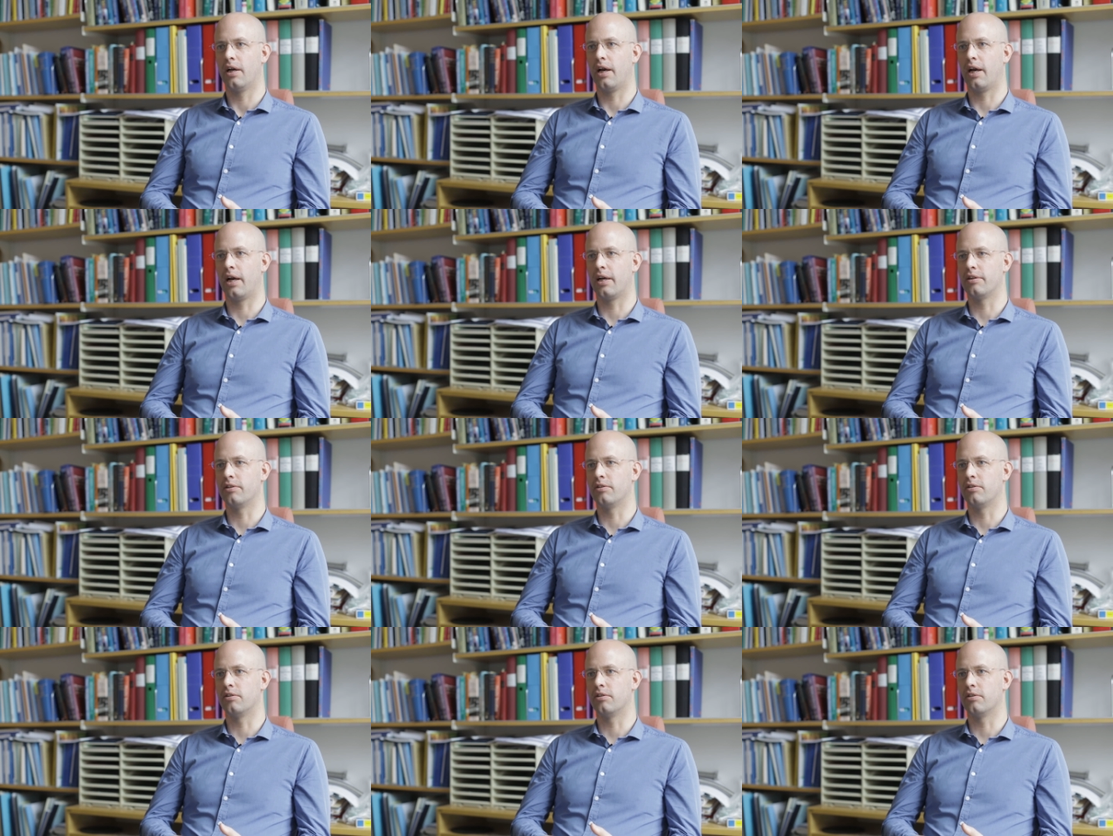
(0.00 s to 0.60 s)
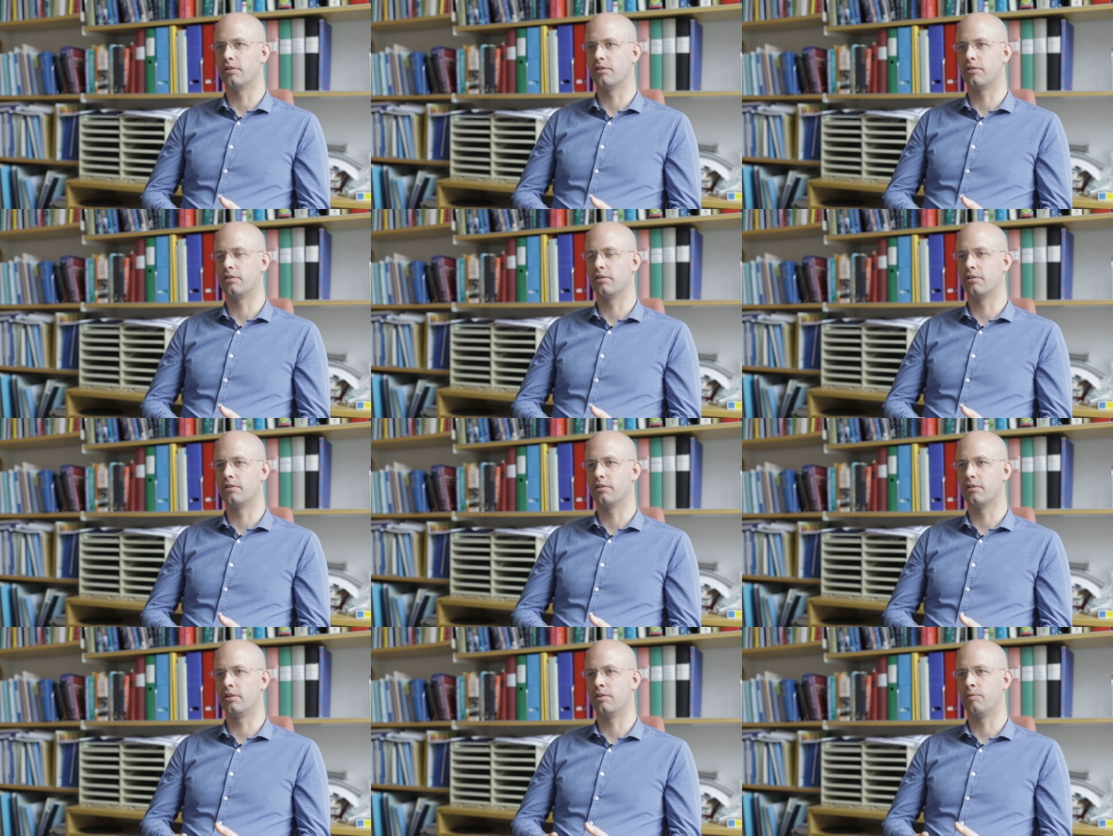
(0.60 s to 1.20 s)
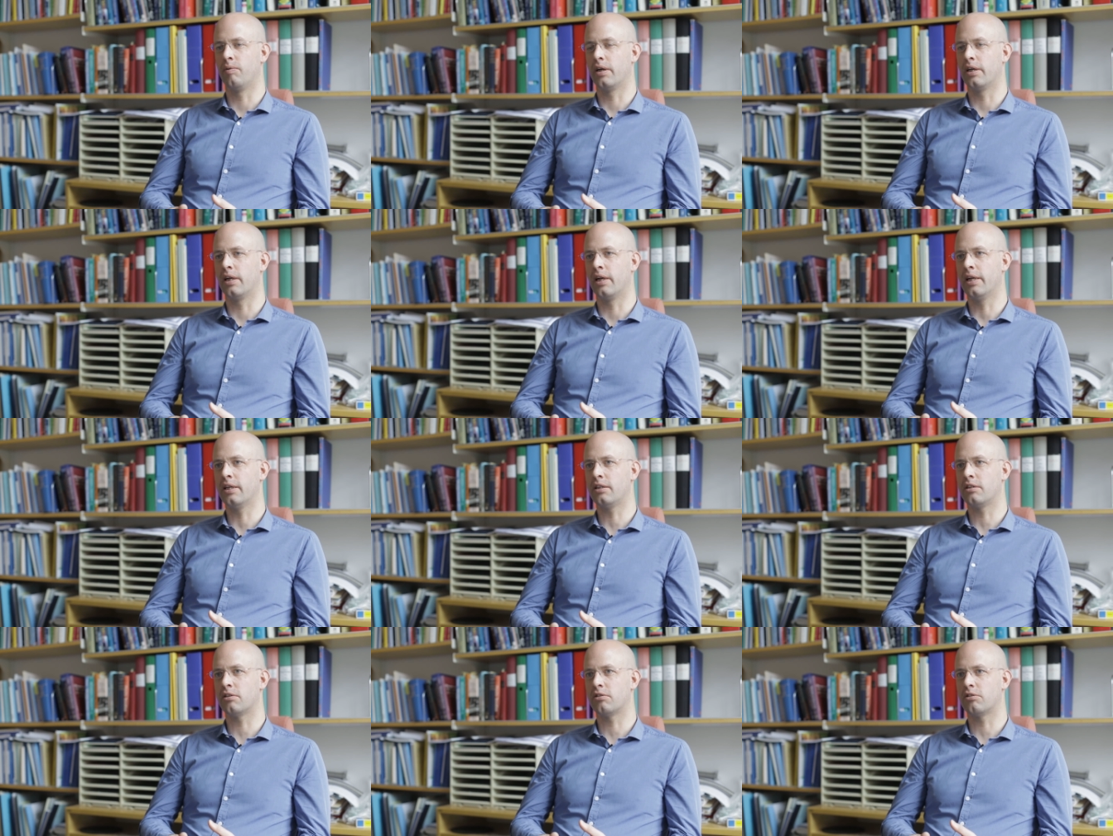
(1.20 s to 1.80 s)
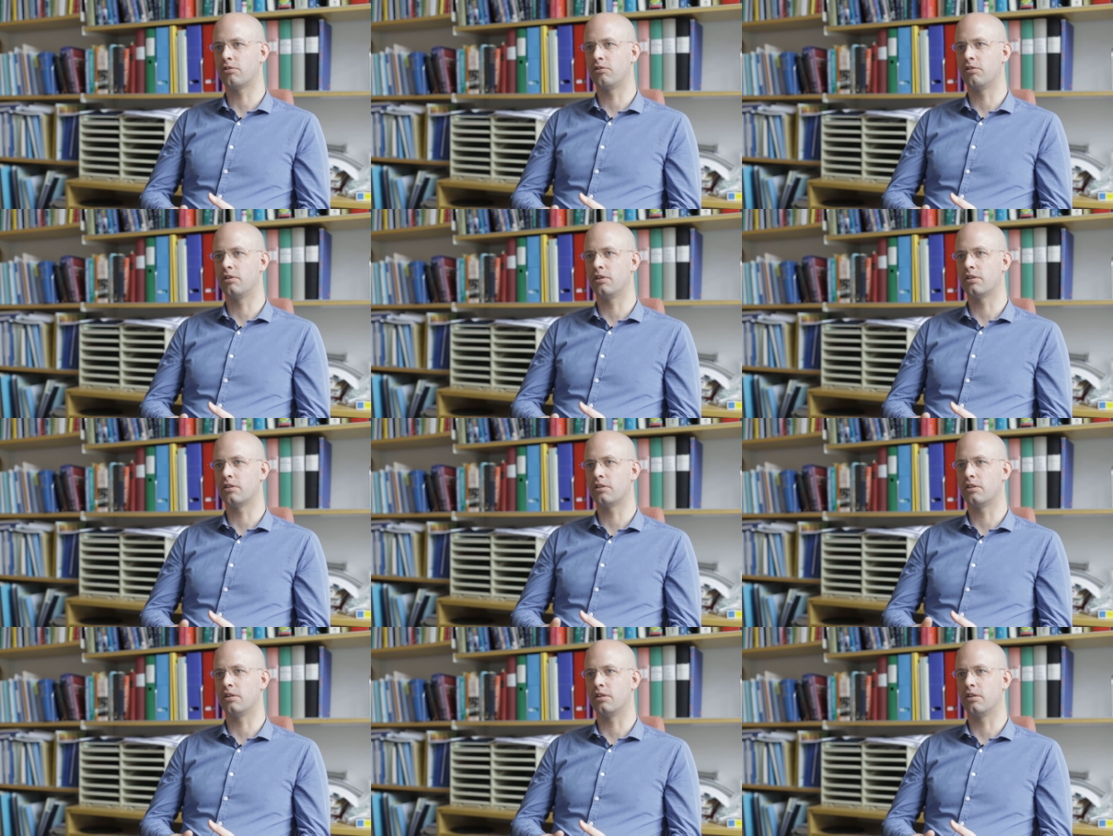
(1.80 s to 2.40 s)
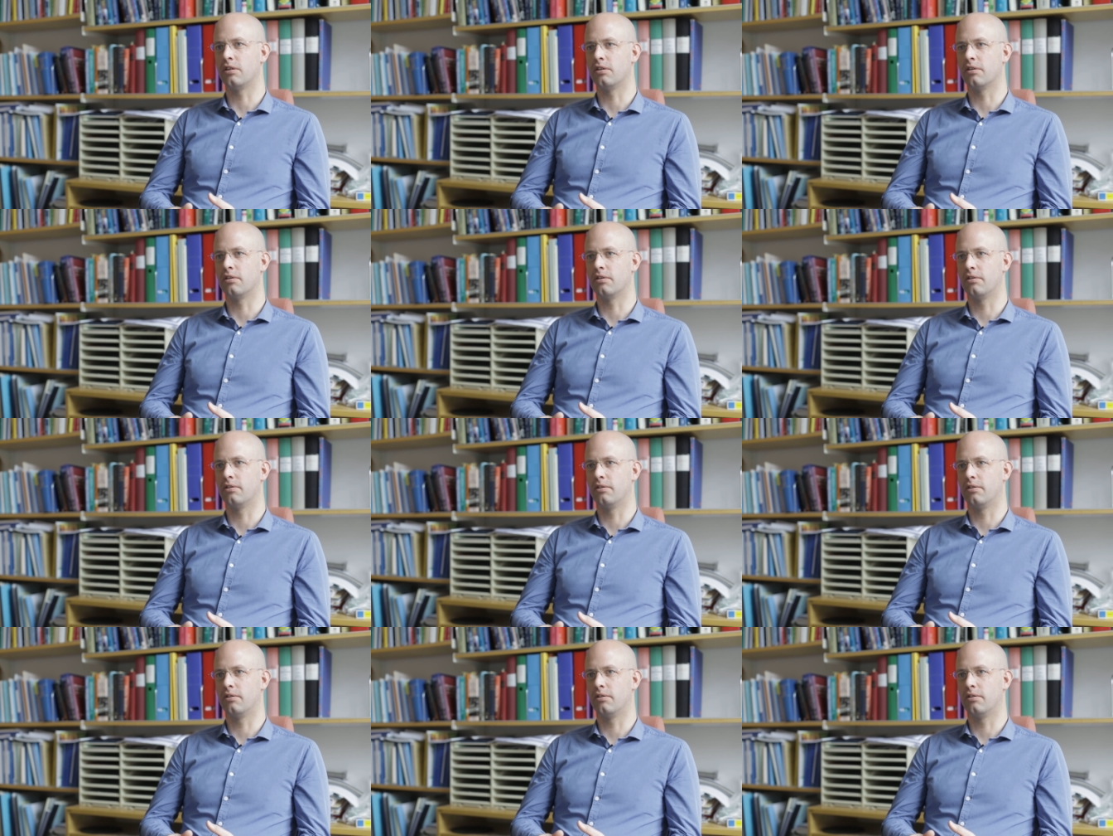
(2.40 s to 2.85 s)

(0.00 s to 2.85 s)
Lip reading: And the one in literature is the